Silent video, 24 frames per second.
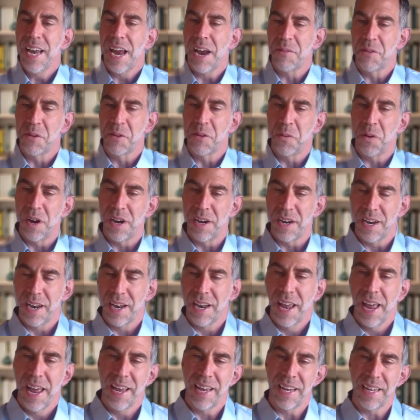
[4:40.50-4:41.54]
Everyone
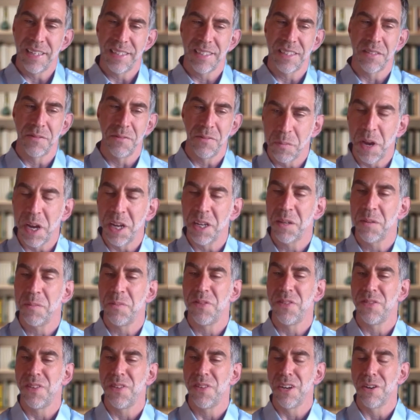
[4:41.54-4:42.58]
is made to
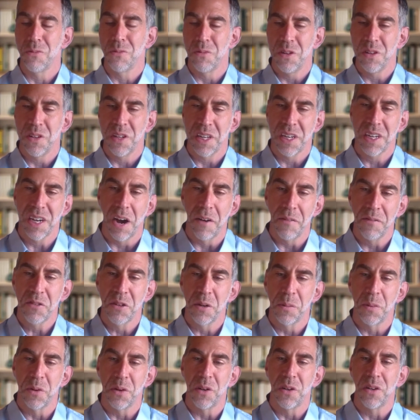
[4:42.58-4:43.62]
feel really
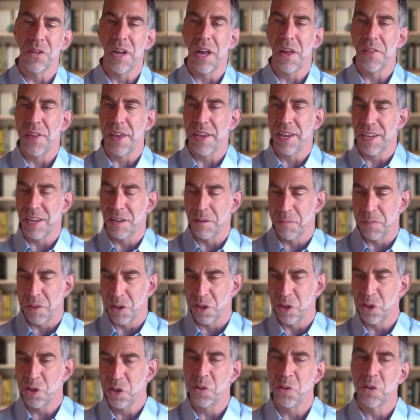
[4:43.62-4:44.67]
comfortable, and they can be
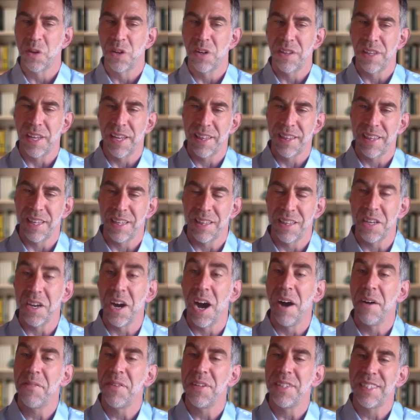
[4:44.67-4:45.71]
assured that the
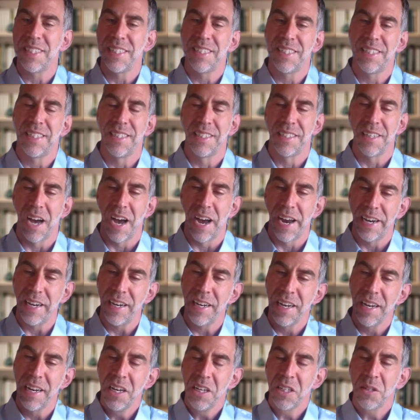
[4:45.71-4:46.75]
office is
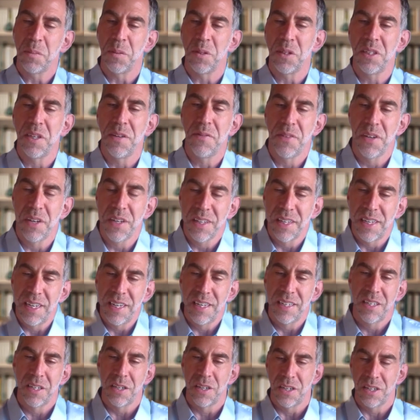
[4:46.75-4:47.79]
designed
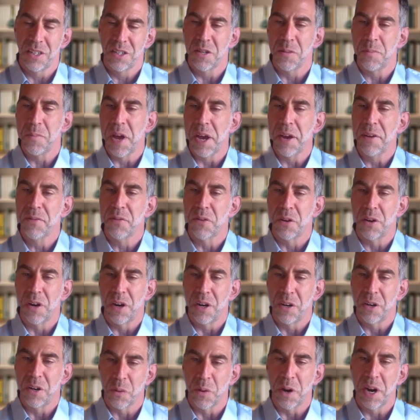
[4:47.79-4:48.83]
specifically to make for
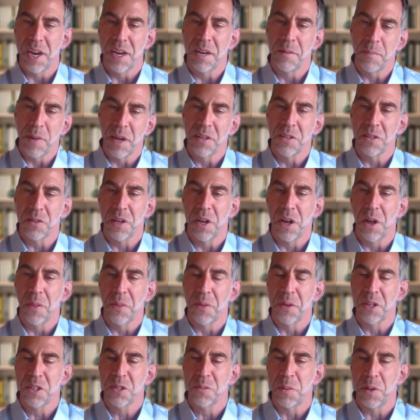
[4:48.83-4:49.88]
a great mental
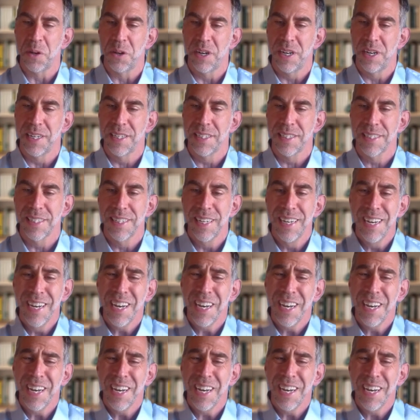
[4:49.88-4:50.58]
health experience.